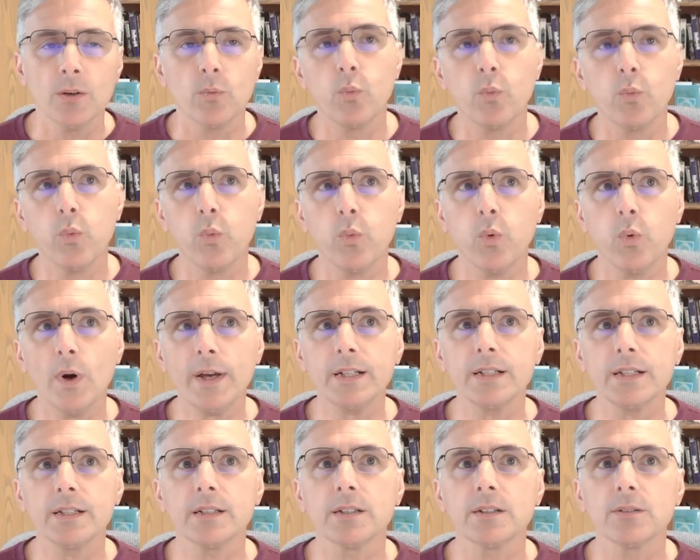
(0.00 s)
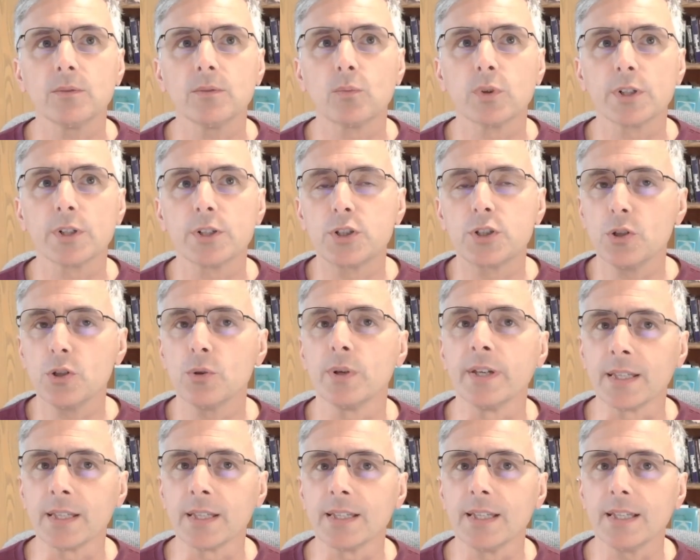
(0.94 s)
What we're
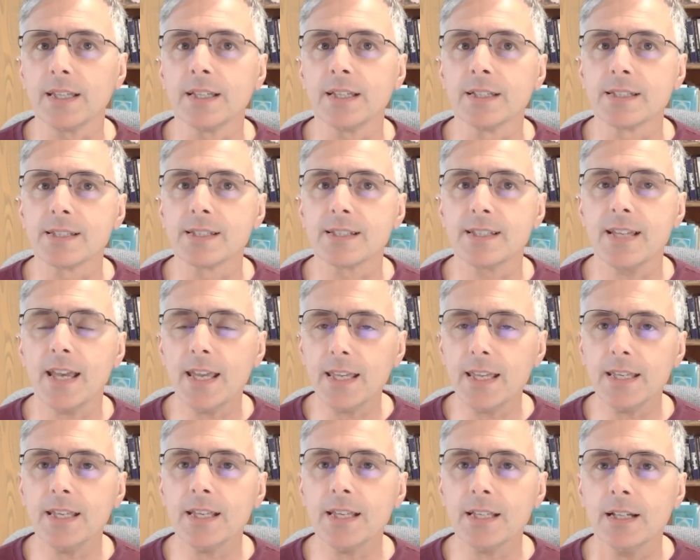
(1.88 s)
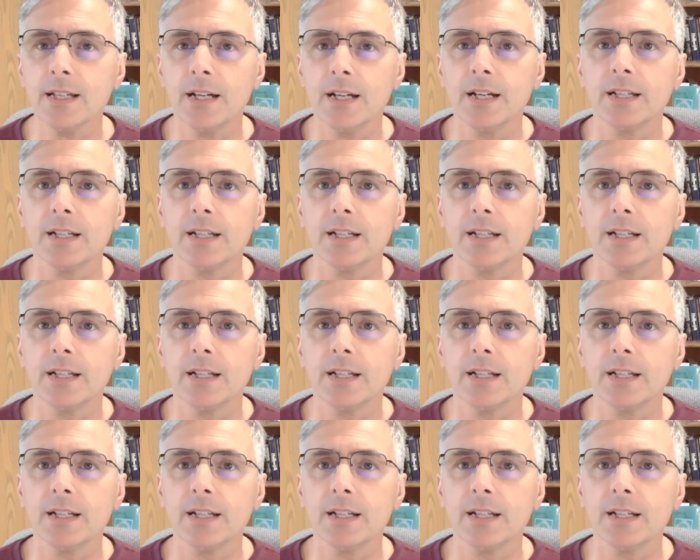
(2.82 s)
doing is taking